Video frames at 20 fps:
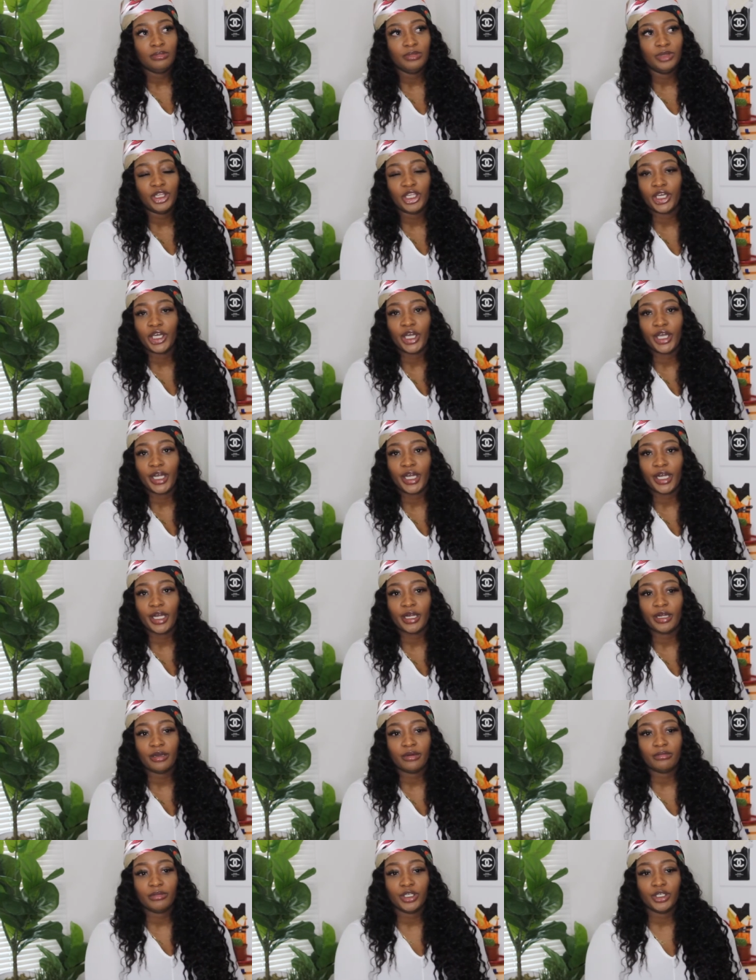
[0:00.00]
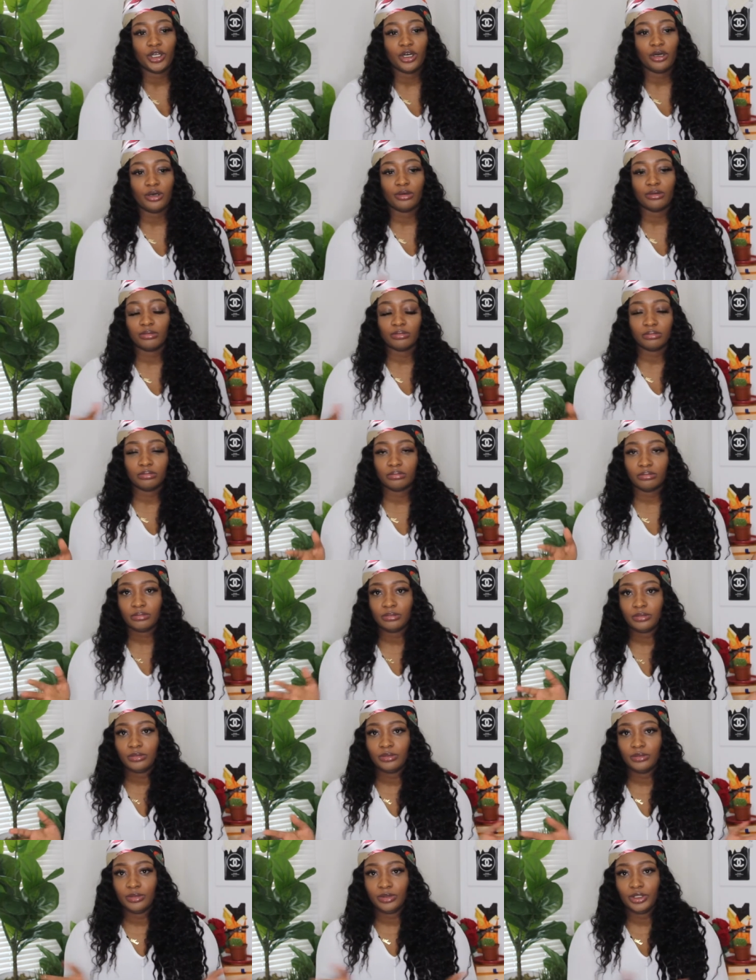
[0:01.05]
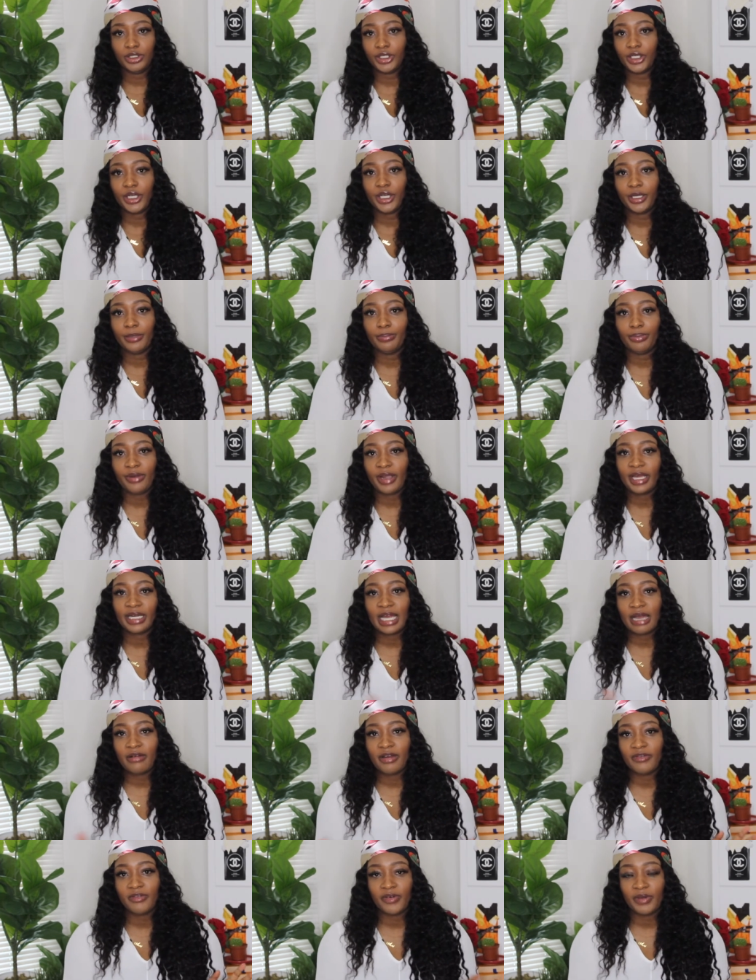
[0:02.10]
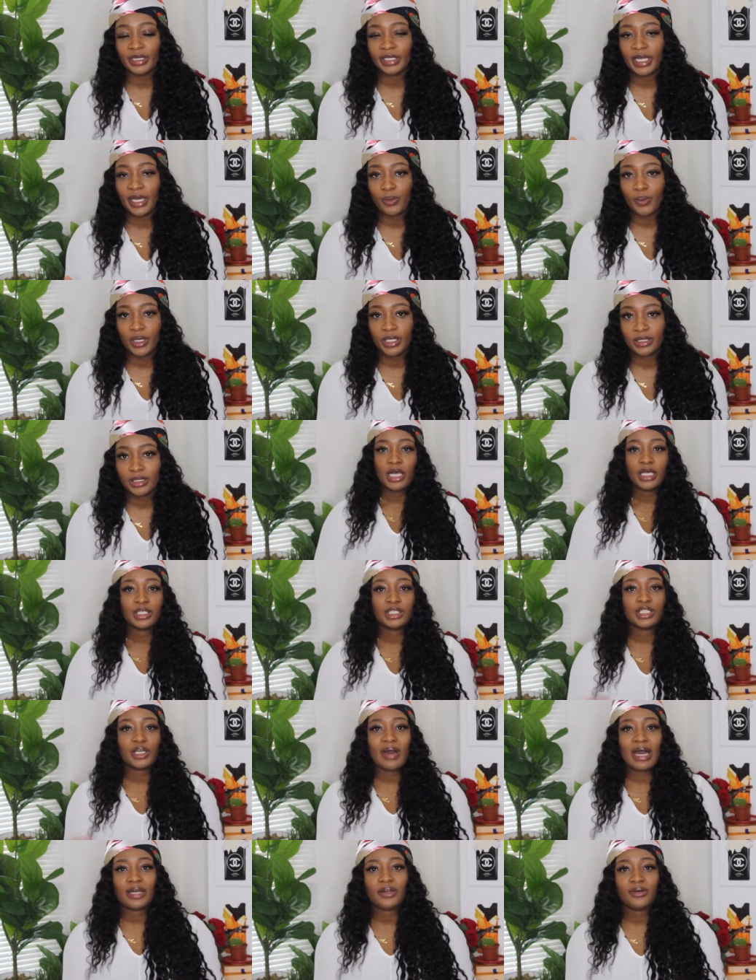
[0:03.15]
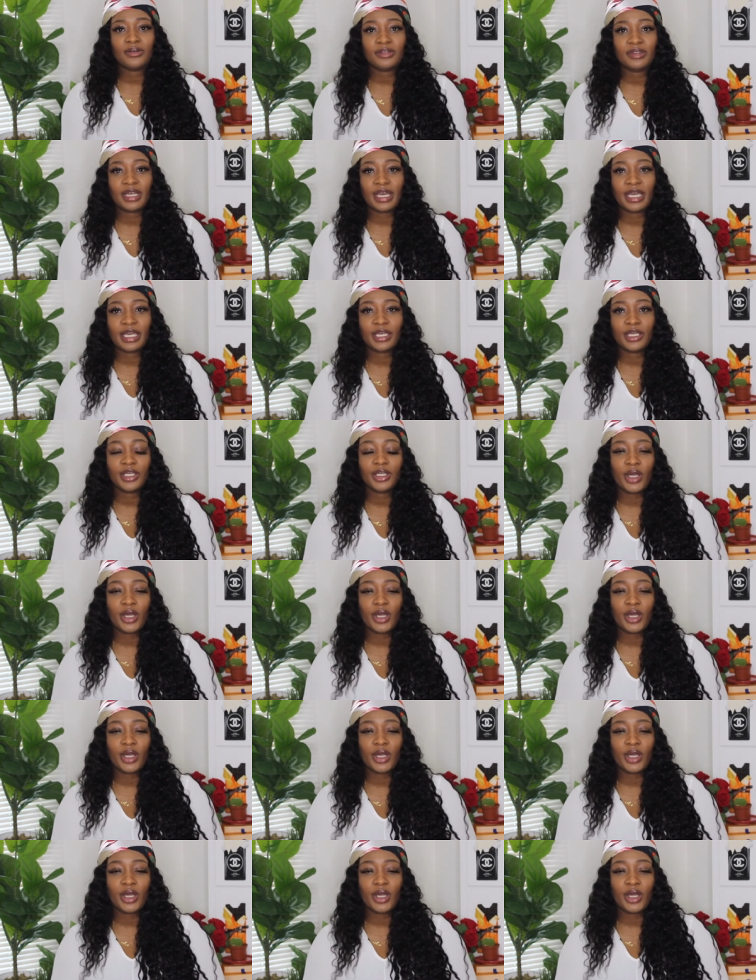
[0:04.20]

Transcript: their you know their brand however they want so I don't think,